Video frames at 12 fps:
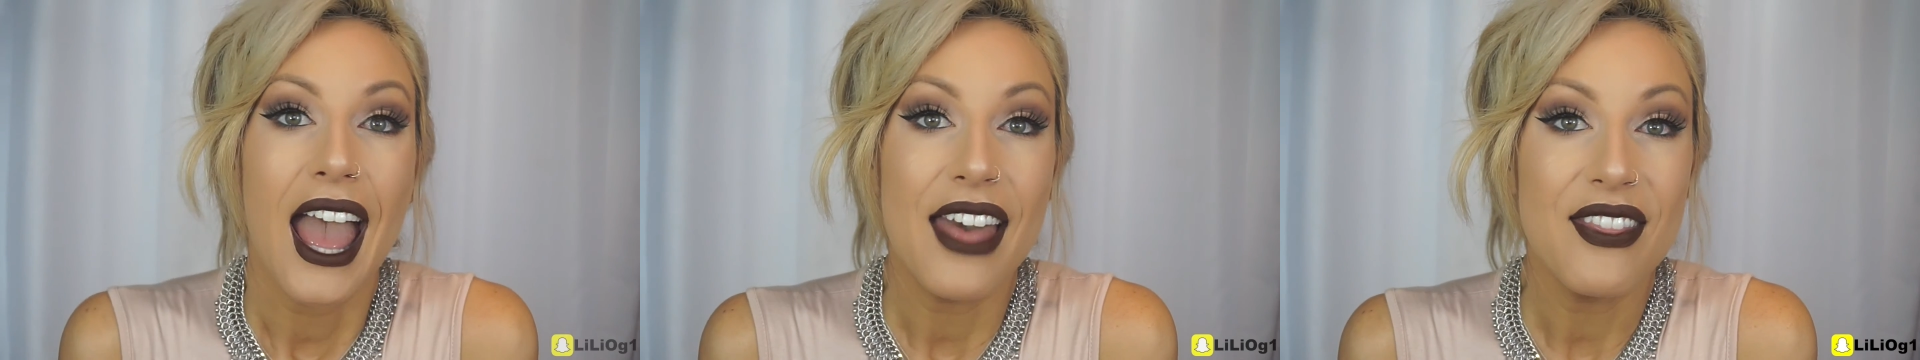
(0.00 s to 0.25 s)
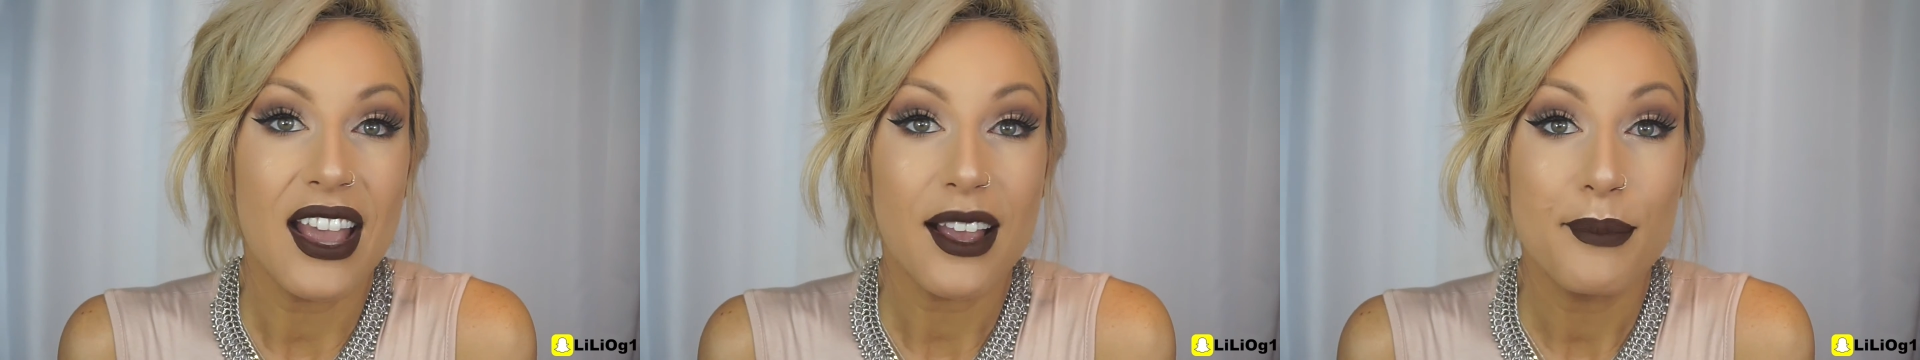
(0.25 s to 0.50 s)

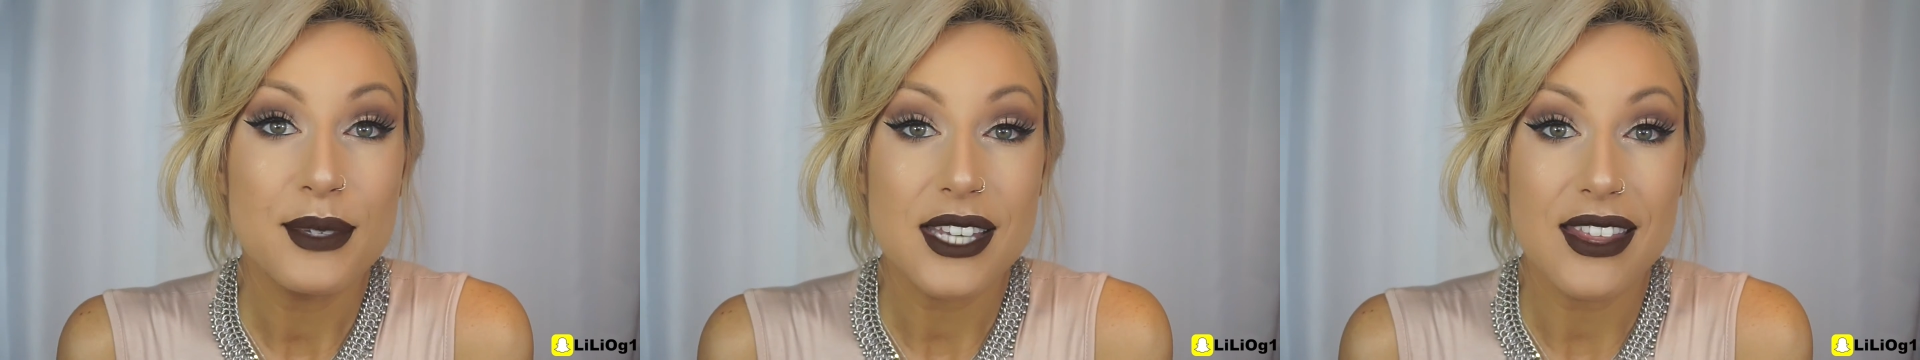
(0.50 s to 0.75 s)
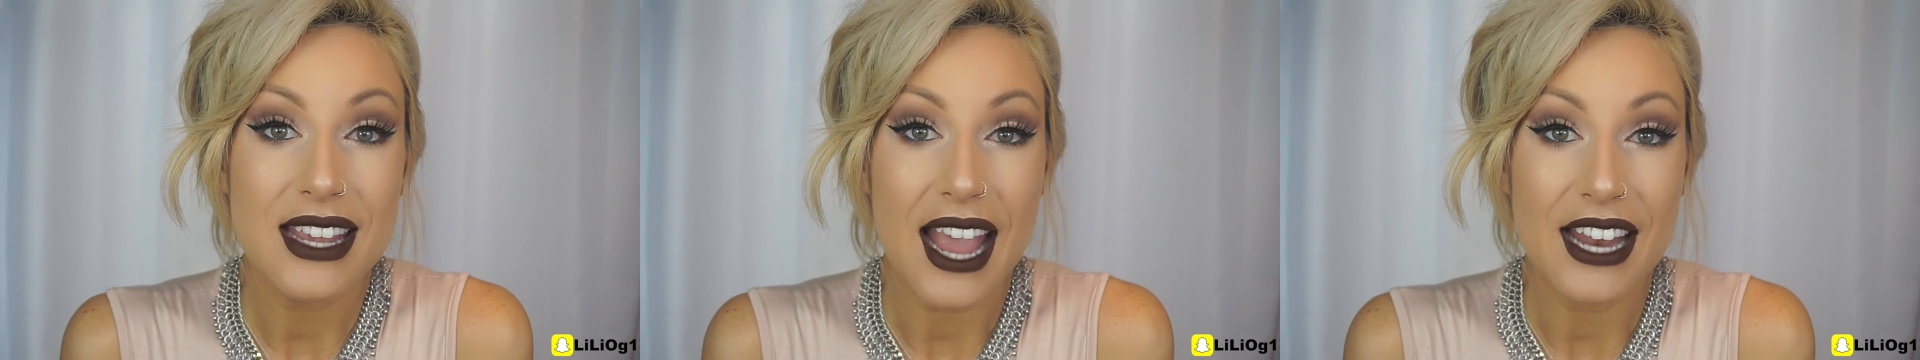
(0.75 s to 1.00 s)
And that comes
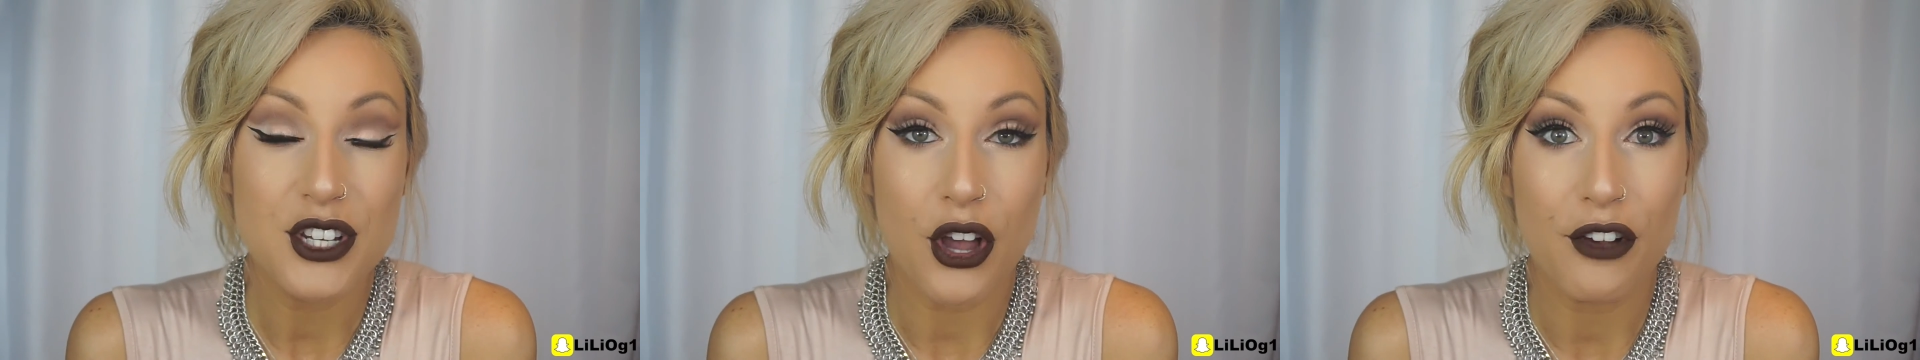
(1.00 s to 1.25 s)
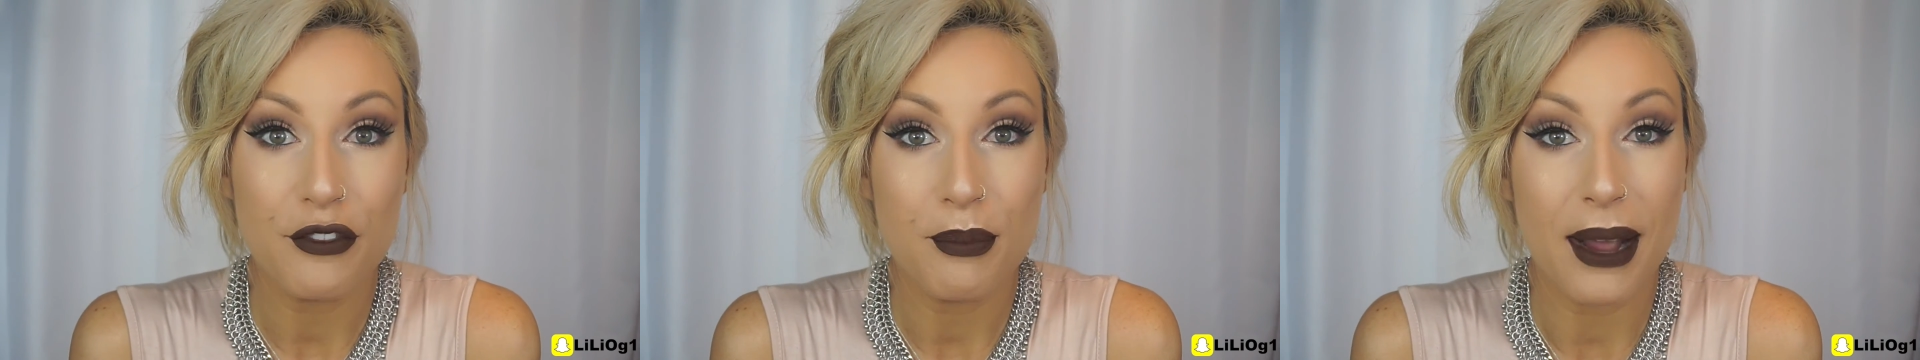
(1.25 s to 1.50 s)
to the end
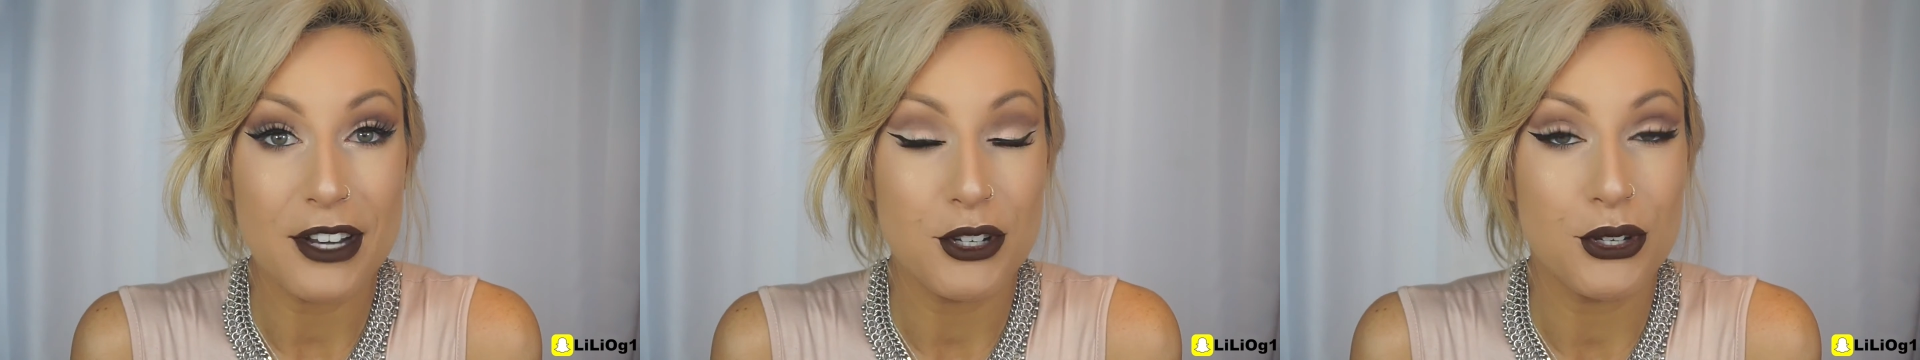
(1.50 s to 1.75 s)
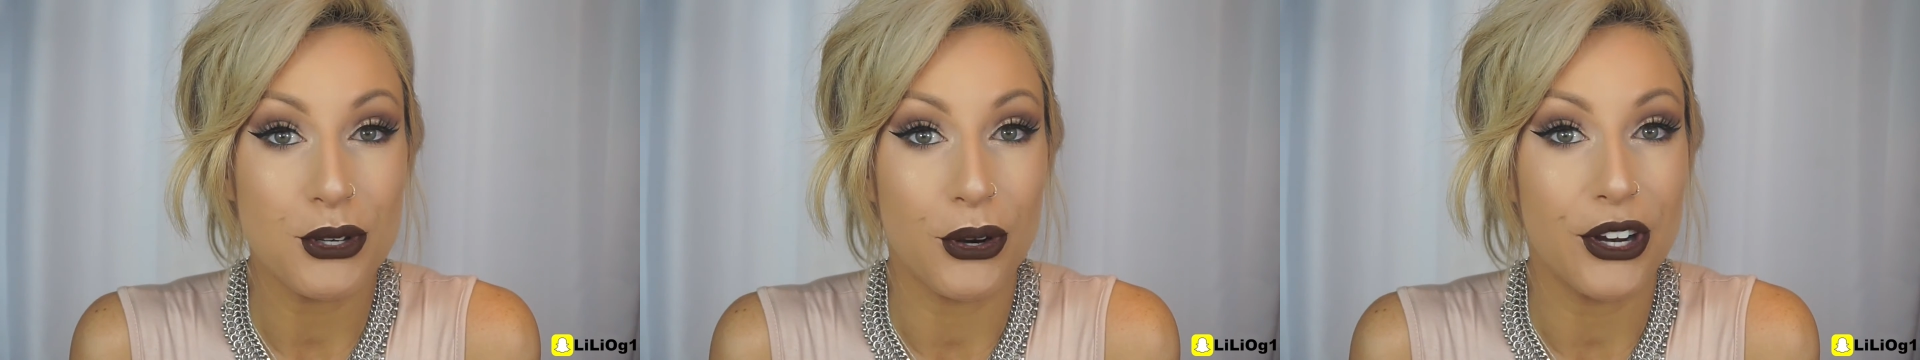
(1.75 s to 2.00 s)
of my
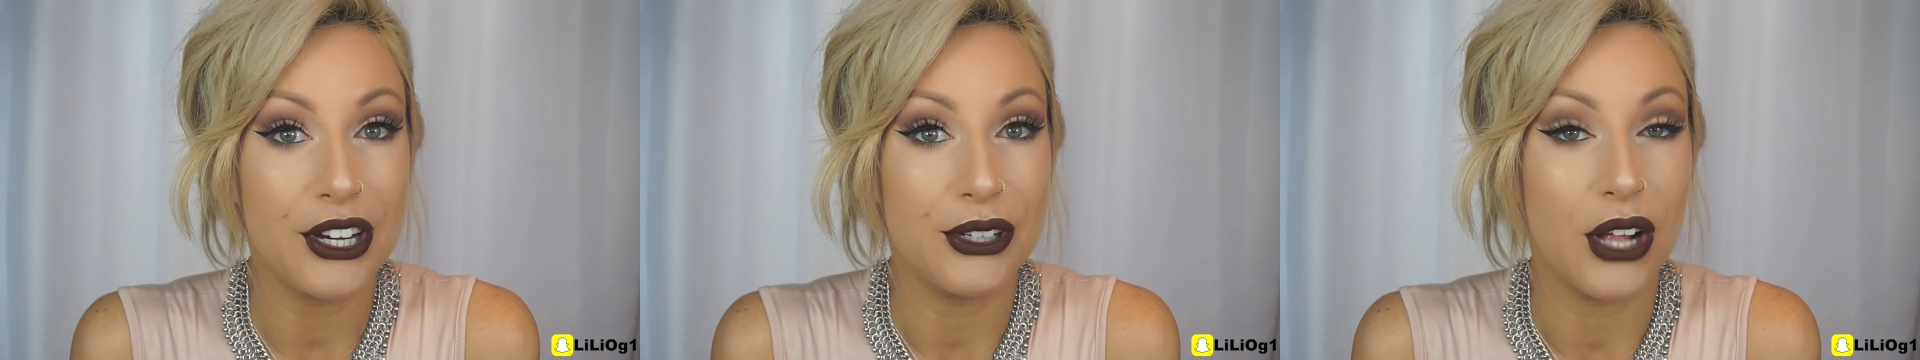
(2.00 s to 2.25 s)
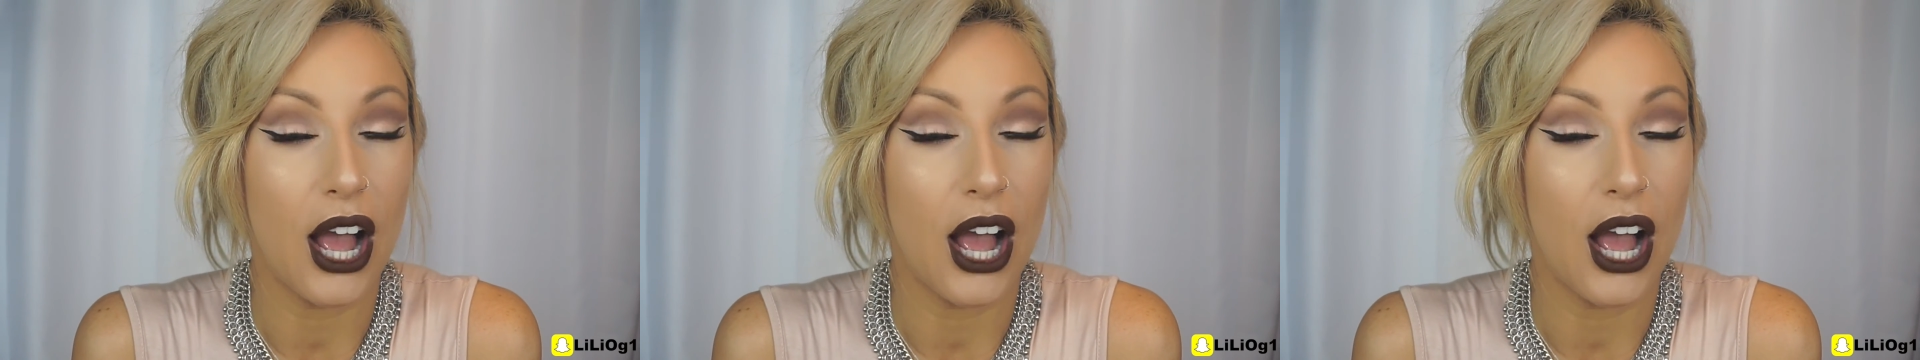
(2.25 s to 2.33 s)
tutorial.